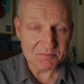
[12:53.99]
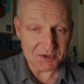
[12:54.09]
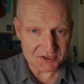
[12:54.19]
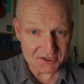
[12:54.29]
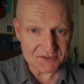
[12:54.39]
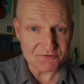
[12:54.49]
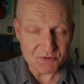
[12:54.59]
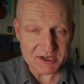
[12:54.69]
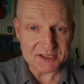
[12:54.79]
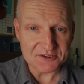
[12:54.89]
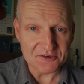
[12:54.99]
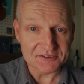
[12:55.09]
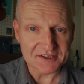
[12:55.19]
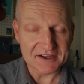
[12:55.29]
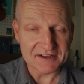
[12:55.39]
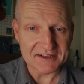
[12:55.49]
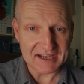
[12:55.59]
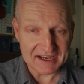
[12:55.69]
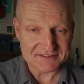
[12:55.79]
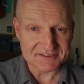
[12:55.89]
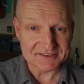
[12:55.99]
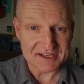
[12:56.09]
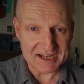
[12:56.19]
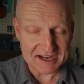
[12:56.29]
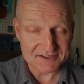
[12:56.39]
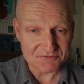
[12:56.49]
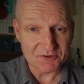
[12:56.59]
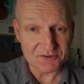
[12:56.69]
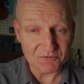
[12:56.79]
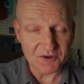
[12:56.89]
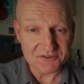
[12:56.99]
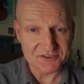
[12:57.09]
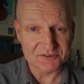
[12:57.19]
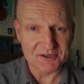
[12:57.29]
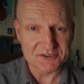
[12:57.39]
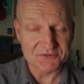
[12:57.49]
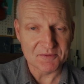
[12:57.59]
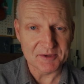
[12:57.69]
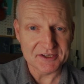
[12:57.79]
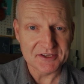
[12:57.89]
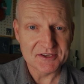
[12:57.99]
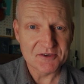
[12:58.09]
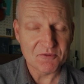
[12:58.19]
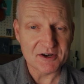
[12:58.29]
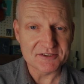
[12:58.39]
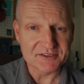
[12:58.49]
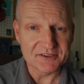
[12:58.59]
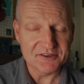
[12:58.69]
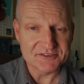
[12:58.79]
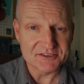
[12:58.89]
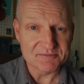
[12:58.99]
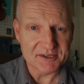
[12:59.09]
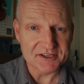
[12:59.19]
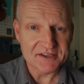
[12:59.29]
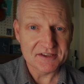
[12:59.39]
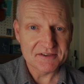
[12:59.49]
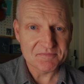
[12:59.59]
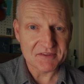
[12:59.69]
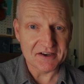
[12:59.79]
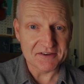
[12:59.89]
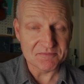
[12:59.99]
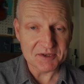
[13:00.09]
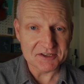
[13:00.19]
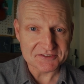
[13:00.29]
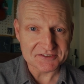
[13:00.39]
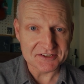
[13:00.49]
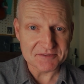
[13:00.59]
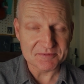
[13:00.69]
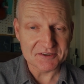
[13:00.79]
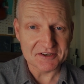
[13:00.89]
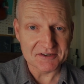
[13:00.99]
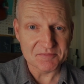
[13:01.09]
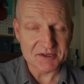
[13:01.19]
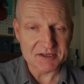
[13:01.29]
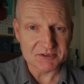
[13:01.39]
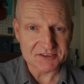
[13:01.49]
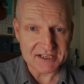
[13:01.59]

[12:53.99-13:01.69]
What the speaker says: But it is really good, and it has worked once or twice for me where it's alerted me. I've been asleep, I've been able to